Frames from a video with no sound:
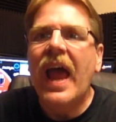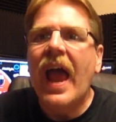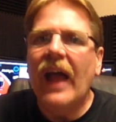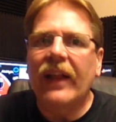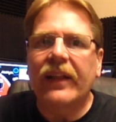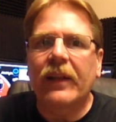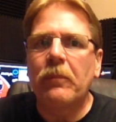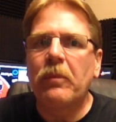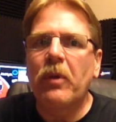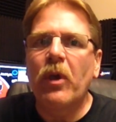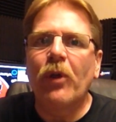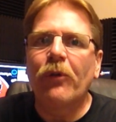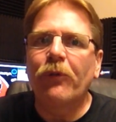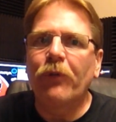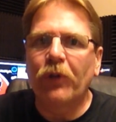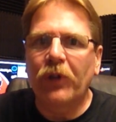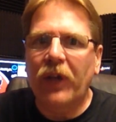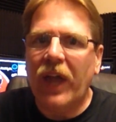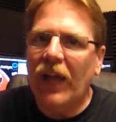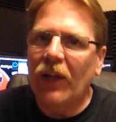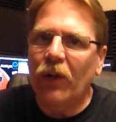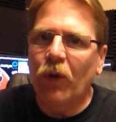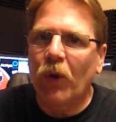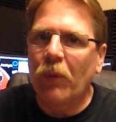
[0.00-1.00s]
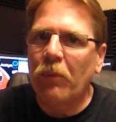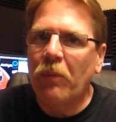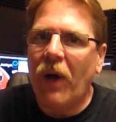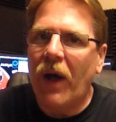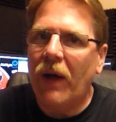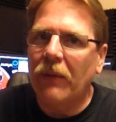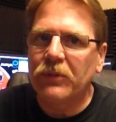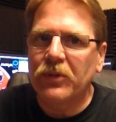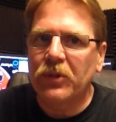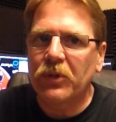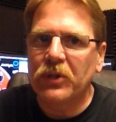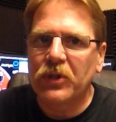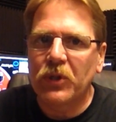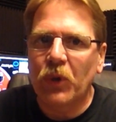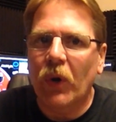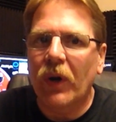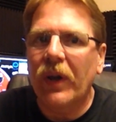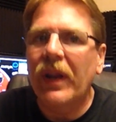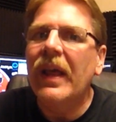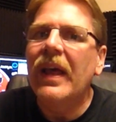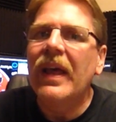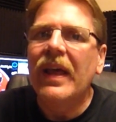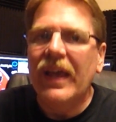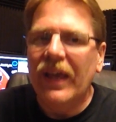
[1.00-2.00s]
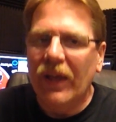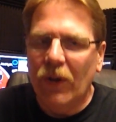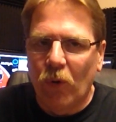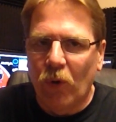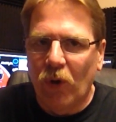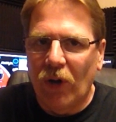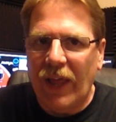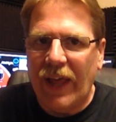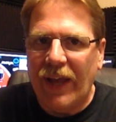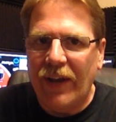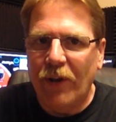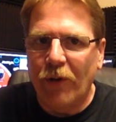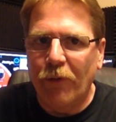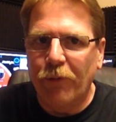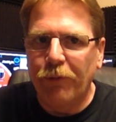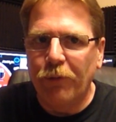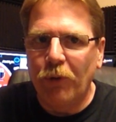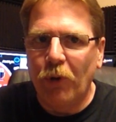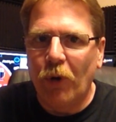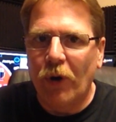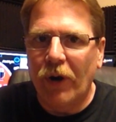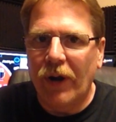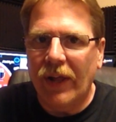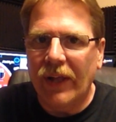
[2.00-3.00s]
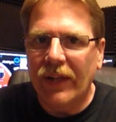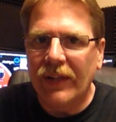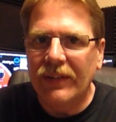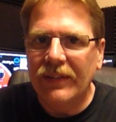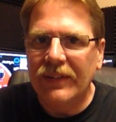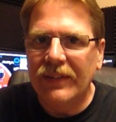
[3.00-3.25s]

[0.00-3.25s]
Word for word: at the beautiful Gaylord Palms Resort in Orlando, Florida.